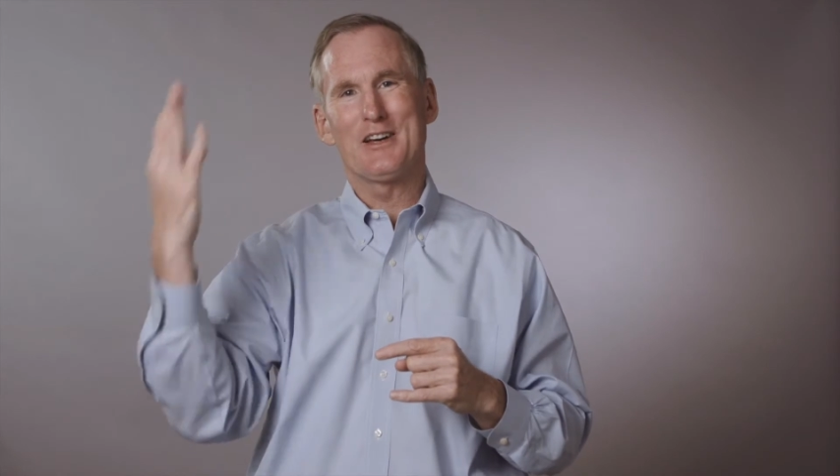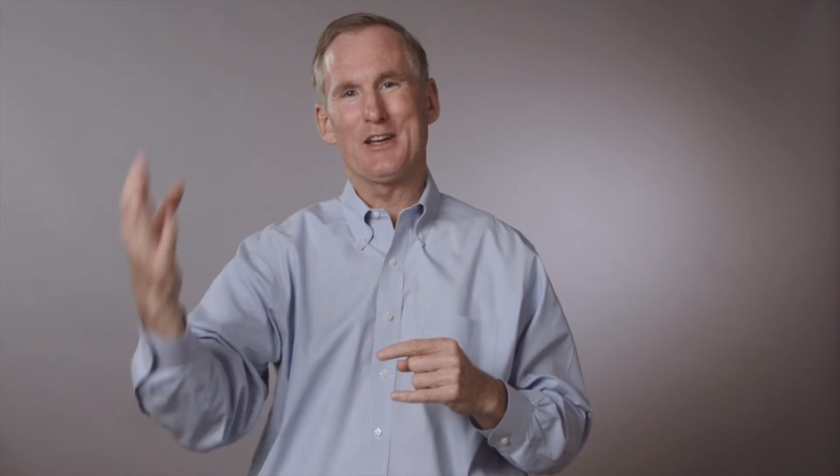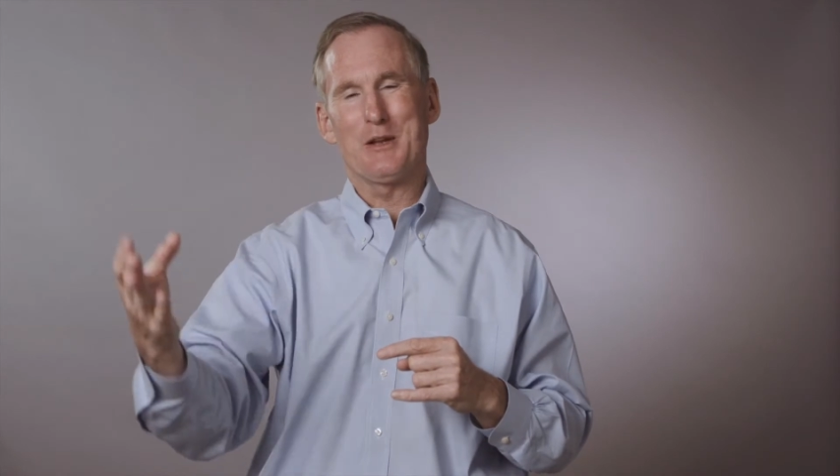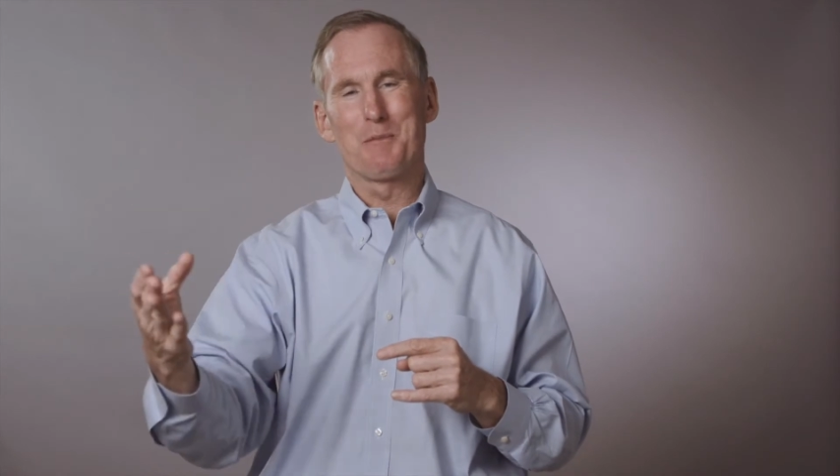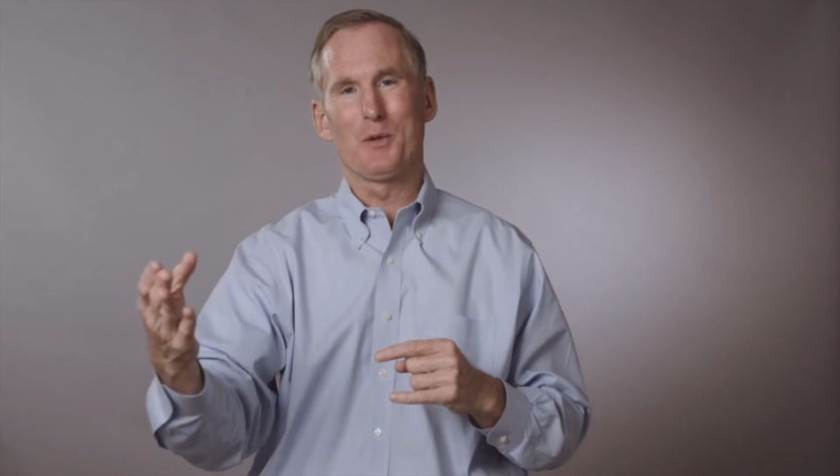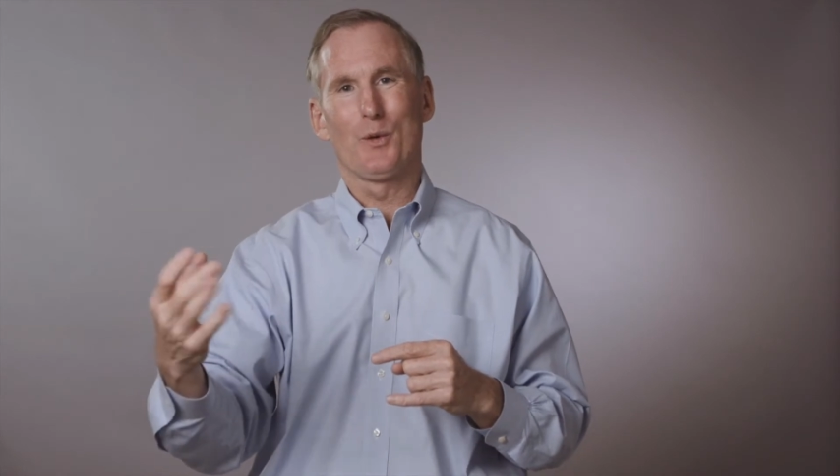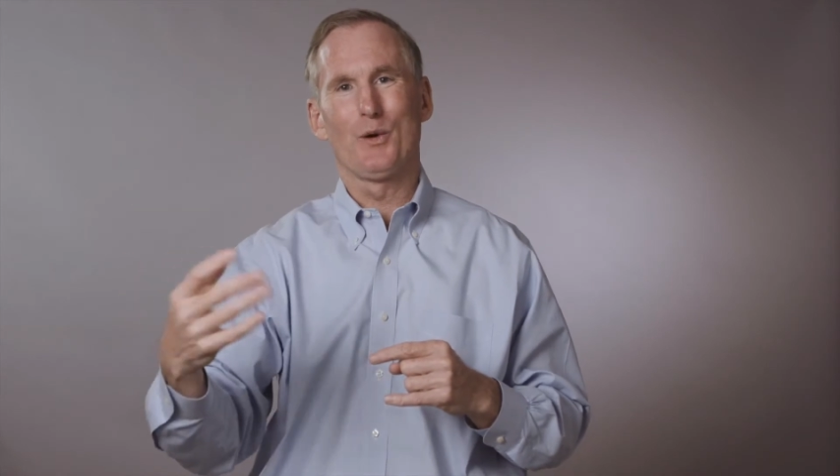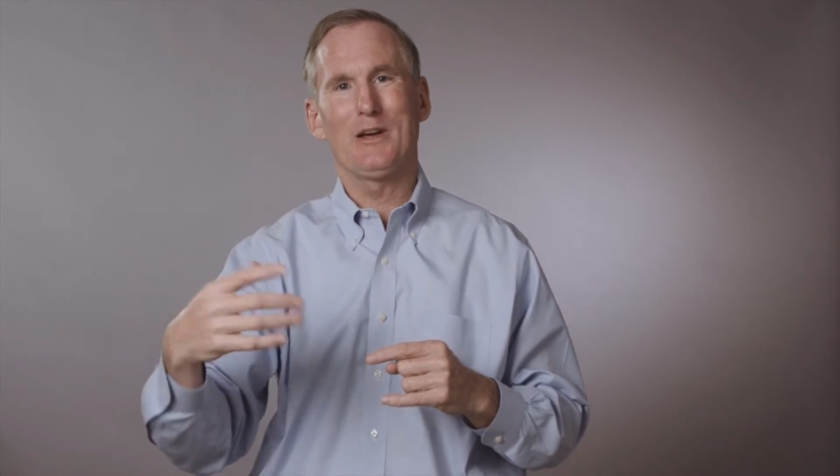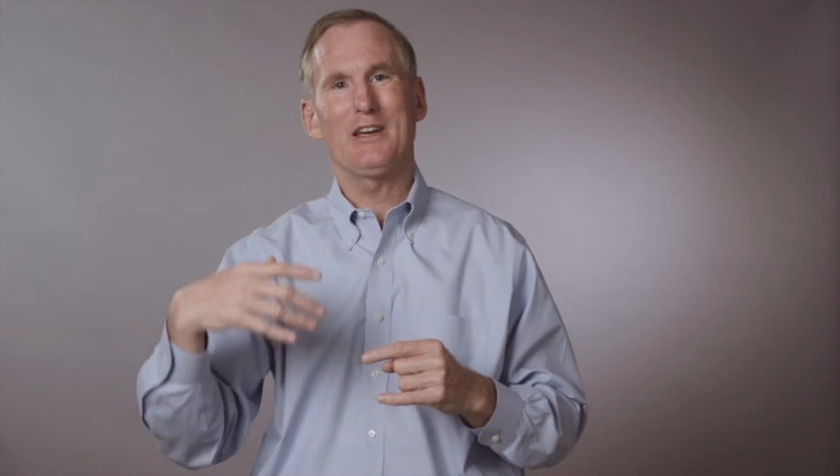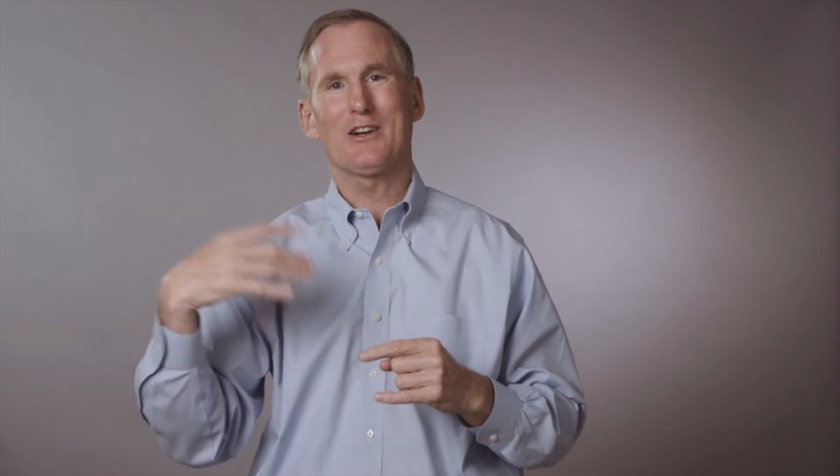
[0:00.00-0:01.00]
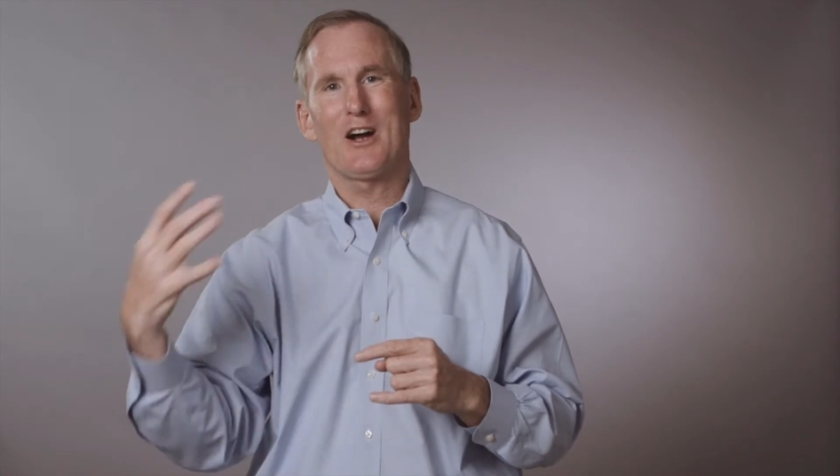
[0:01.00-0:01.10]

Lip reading: an employee, a